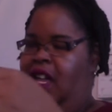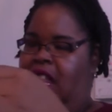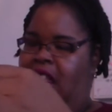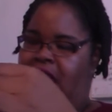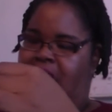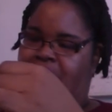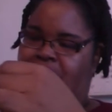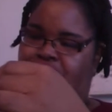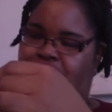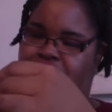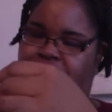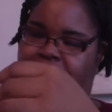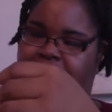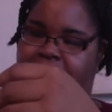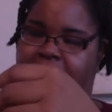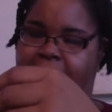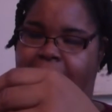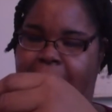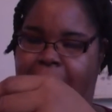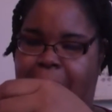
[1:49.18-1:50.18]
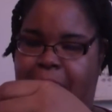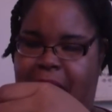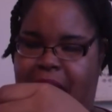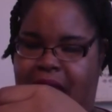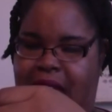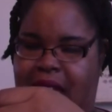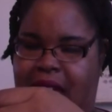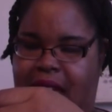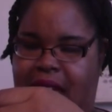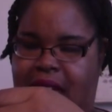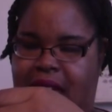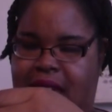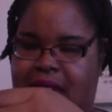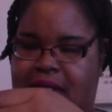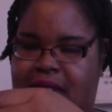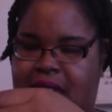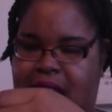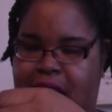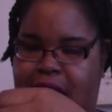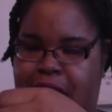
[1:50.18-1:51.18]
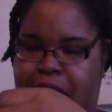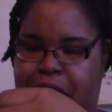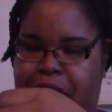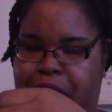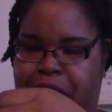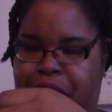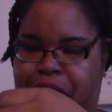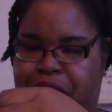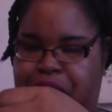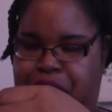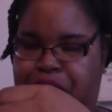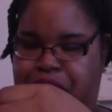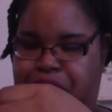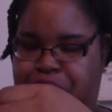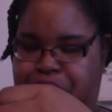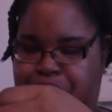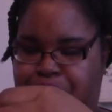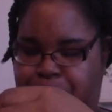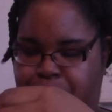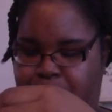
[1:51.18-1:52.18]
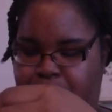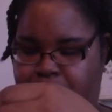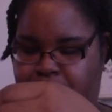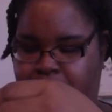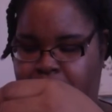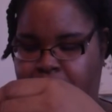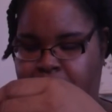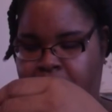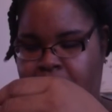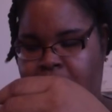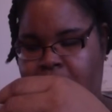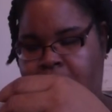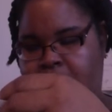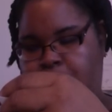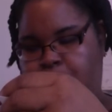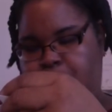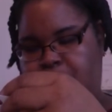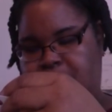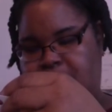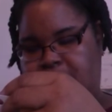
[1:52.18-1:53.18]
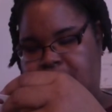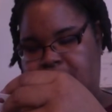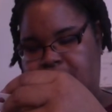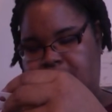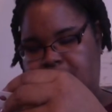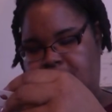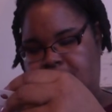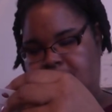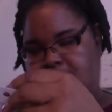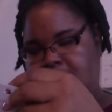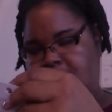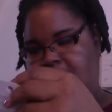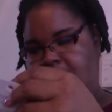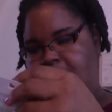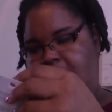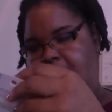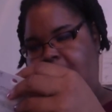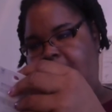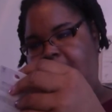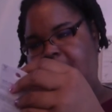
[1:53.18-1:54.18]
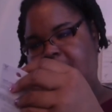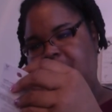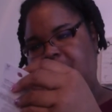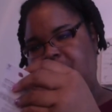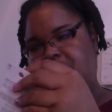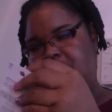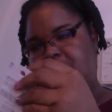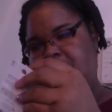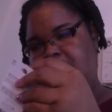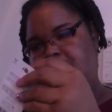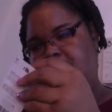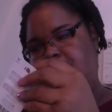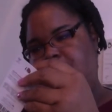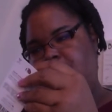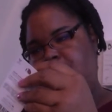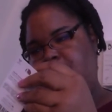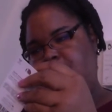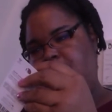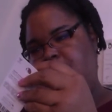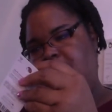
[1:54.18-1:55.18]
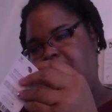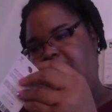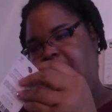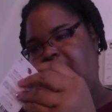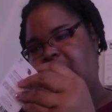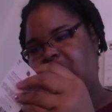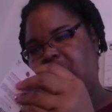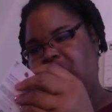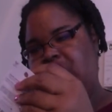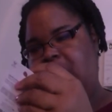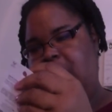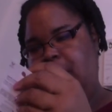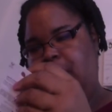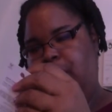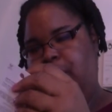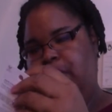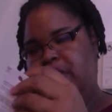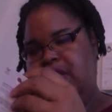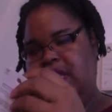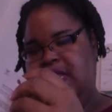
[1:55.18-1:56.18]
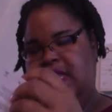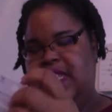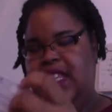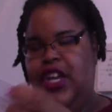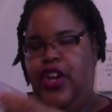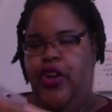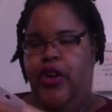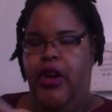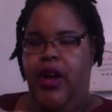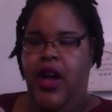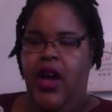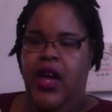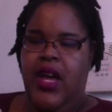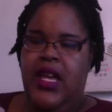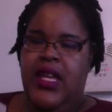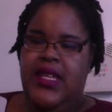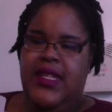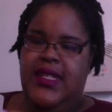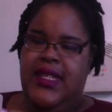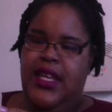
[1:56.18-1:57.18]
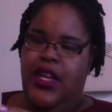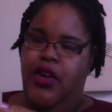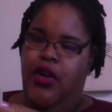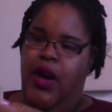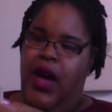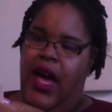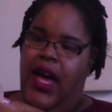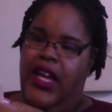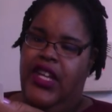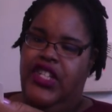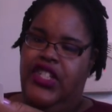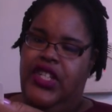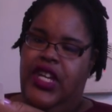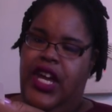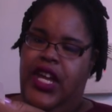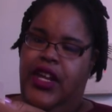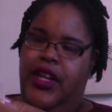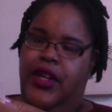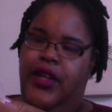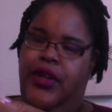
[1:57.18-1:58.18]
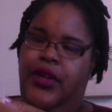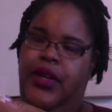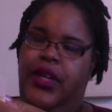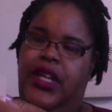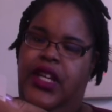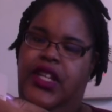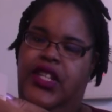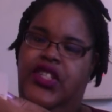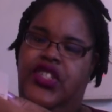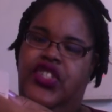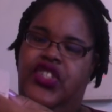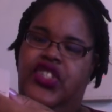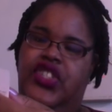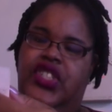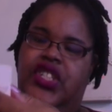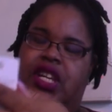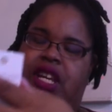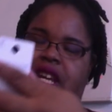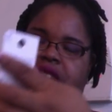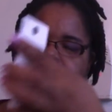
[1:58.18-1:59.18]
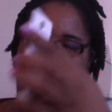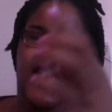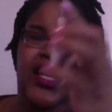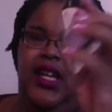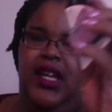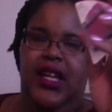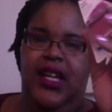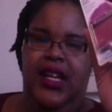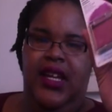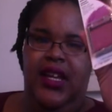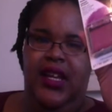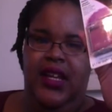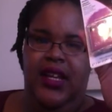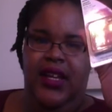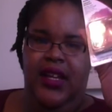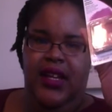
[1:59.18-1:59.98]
Then she got me some, what is this? Eyeshadow. It's a single eyeshadow in Cheeky.